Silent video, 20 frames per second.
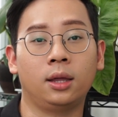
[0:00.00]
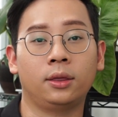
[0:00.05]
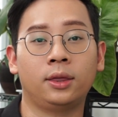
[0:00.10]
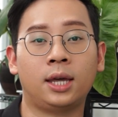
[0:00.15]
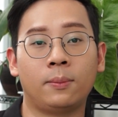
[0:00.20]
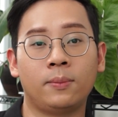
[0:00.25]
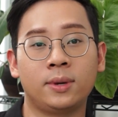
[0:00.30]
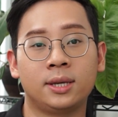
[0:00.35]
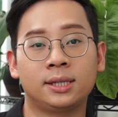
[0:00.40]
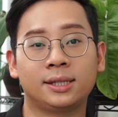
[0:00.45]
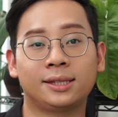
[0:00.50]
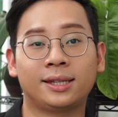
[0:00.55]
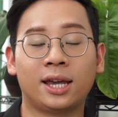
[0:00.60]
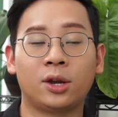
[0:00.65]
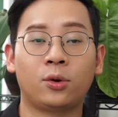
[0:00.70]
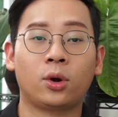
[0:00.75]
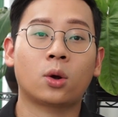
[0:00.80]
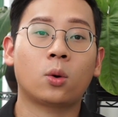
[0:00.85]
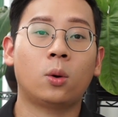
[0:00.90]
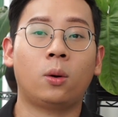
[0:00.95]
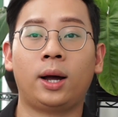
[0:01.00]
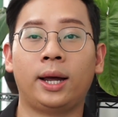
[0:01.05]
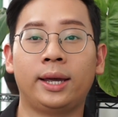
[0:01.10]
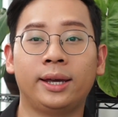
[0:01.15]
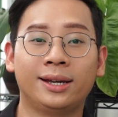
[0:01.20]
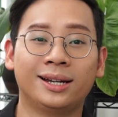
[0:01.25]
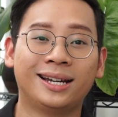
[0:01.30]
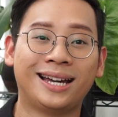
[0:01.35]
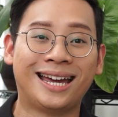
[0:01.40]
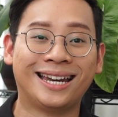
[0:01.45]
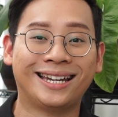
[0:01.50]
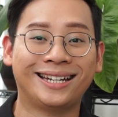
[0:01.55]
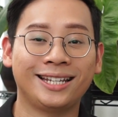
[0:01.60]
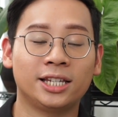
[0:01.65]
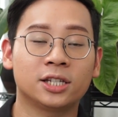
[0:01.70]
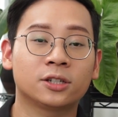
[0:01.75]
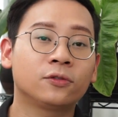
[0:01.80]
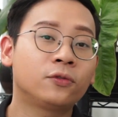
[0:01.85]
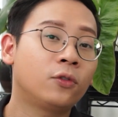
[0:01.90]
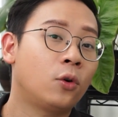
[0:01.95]
That means they require at
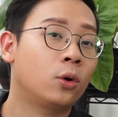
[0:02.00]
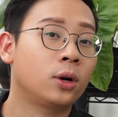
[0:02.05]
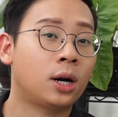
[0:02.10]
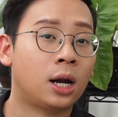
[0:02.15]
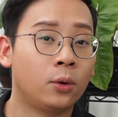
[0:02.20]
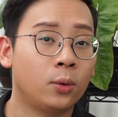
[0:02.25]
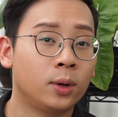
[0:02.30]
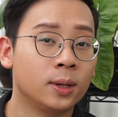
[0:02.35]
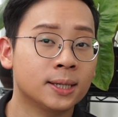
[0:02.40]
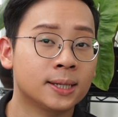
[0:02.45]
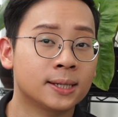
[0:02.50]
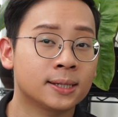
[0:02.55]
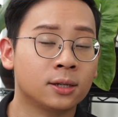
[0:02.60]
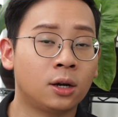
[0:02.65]
least 4 hours